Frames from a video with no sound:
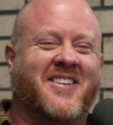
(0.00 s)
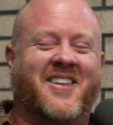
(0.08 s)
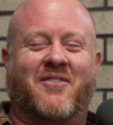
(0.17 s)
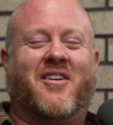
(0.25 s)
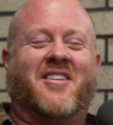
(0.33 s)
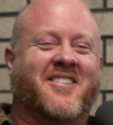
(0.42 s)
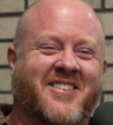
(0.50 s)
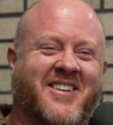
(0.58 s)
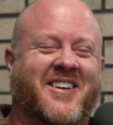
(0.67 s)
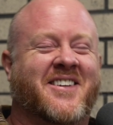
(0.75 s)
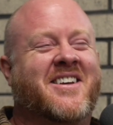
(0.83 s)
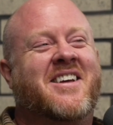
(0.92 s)
Like what, you
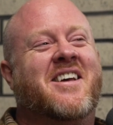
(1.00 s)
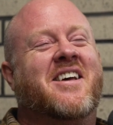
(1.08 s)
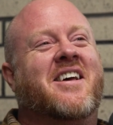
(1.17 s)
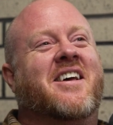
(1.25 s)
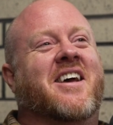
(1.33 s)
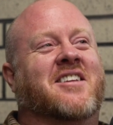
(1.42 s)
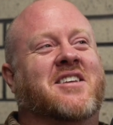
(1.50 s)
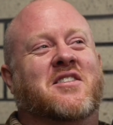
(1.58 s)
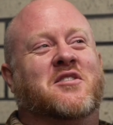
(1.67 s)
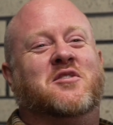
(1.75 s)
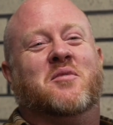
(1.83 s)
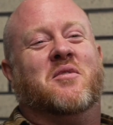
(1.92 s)
know? It's like the
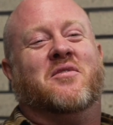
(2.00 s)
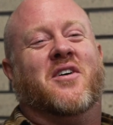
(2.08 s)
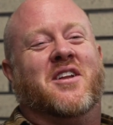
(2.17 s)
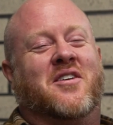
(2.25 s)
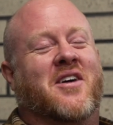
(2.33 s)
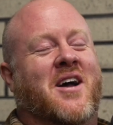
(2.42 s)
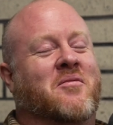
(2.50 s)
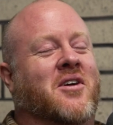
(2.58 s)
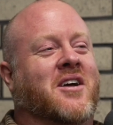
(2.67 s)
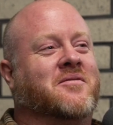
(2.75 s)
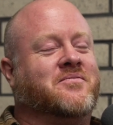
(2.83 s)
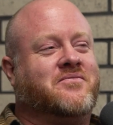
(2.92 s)
stupid funny crap,
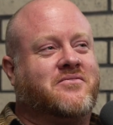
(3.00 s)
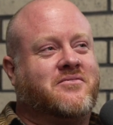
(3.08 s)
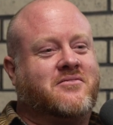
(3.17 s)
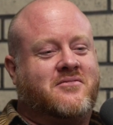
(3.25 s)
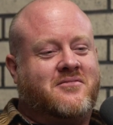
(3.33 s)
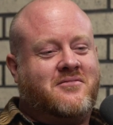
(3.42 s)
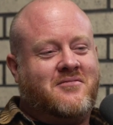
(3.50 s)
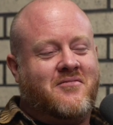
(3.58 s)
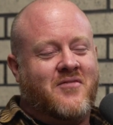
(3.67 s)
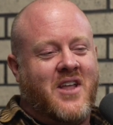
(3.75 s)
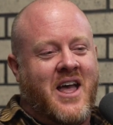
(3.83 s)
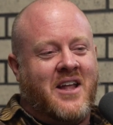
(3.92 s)
right?
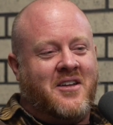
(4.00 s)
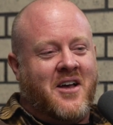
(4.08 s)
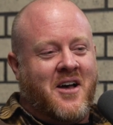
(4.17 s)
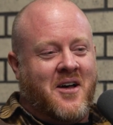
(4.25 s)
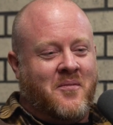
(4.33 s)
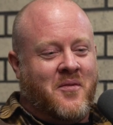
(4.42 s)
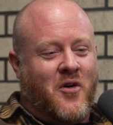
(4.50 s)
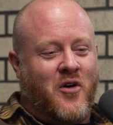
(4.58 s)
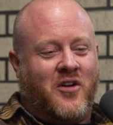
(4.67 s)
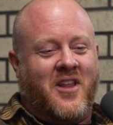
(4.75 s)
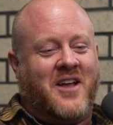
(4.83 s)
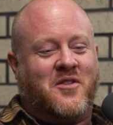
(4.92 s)
And,
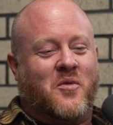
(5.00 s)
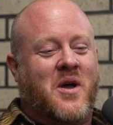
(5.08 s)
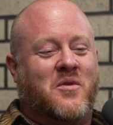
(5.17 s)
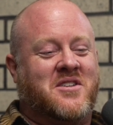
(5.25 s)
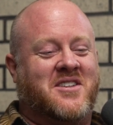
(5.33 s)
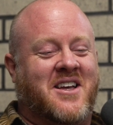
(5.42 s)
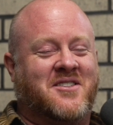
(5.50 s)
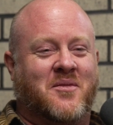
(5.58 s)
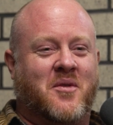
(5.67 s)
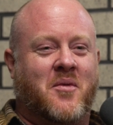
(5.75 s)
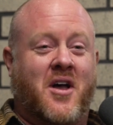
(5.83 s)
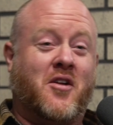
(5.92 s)
or like the way we say
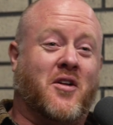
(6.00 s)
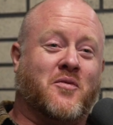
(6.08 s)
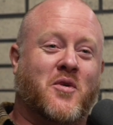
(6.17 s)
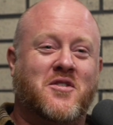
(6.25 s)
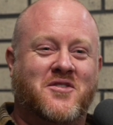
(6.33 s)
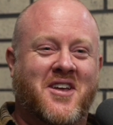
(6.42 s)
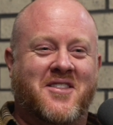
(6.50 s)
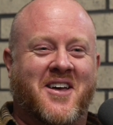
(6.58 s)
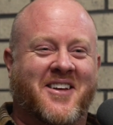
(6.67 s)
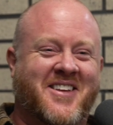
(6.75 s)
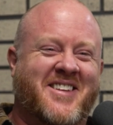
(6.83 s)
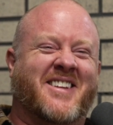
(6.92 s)
something, like, I don't like the way you said
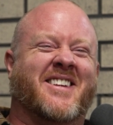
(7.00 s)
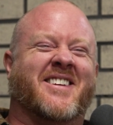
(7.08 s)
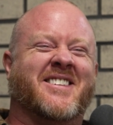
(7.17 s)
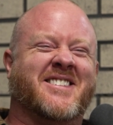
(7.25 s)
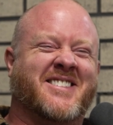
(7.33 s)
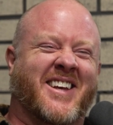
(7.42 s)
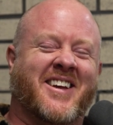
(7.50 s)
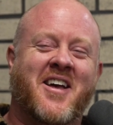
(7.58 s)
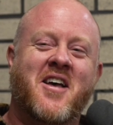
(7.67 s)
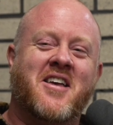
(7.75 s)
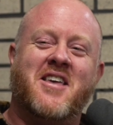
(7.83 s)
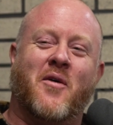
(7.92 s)
that. Yep. It's like,
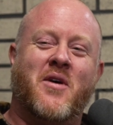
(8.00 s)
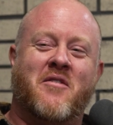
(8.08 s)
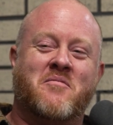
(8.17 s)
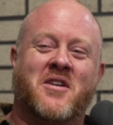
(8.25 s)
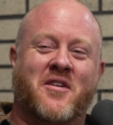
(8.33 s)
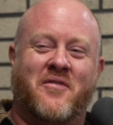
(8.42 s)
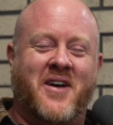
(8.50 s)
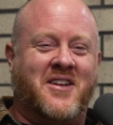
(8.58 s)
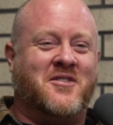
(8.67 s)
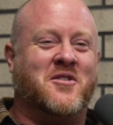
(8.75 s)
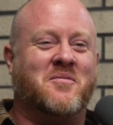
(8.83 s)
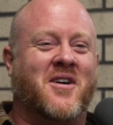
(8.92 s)
yeah, we haven't been in a fight in
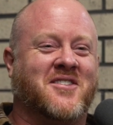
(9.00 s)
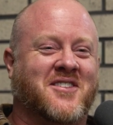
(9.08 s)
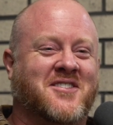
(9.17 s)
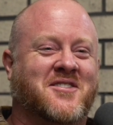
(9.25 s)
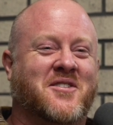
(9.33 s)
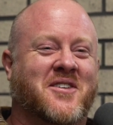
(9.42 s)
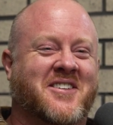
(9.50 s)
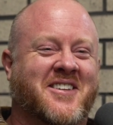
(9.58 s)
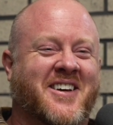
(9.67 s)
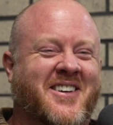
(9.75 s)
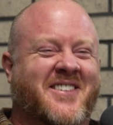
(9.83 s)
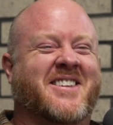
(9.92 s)
2 months. Let's do it, you
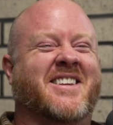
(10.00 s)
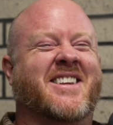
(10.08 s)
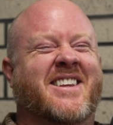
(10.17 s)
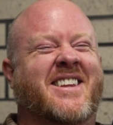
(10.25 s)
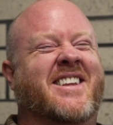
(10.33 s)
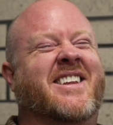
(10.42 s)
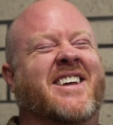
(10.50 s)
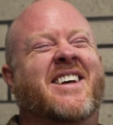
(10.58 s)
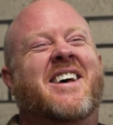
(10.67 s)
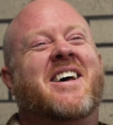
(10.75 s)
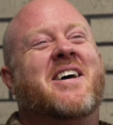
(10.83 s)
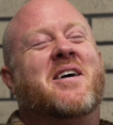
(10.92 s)
know?
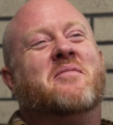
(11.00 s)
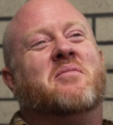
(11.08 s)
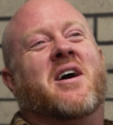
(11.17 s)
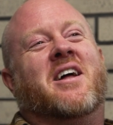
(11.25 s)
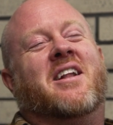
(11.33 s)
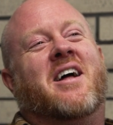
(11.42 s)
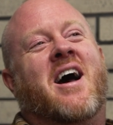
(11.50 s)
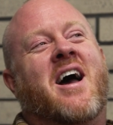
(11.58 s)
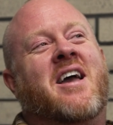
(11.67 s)
But